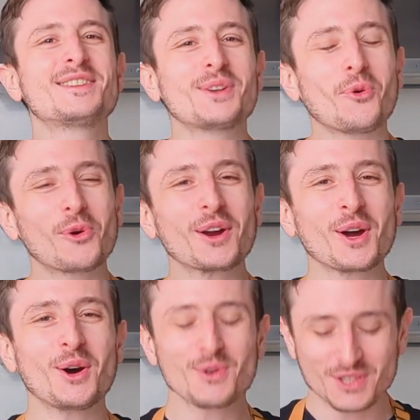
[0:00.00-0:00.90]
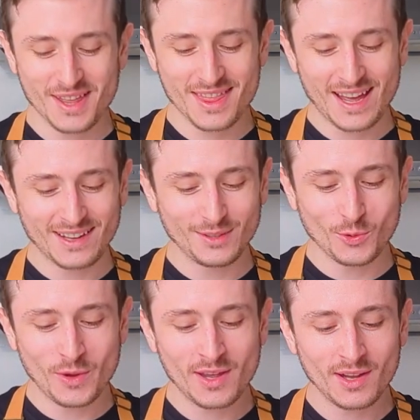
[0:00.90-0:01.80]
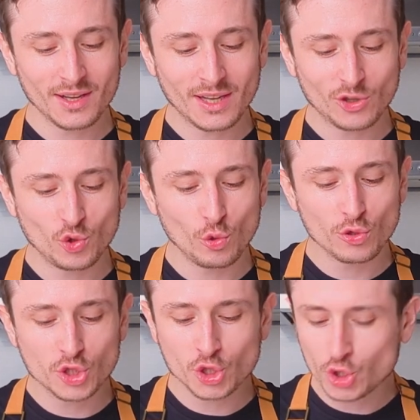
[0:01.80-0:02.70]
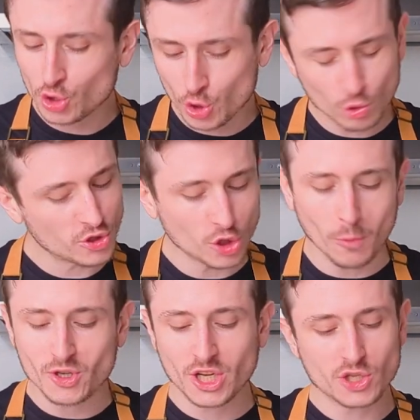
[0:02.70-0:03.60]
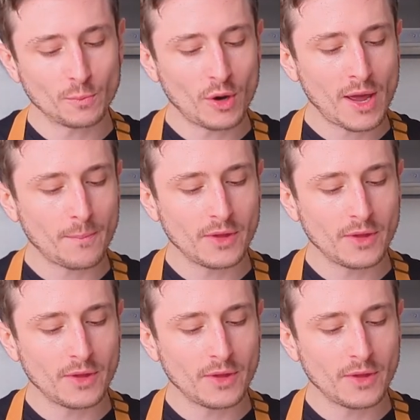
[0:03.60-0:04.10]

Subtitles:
is a workhorse that will get you through so much kitchen prep.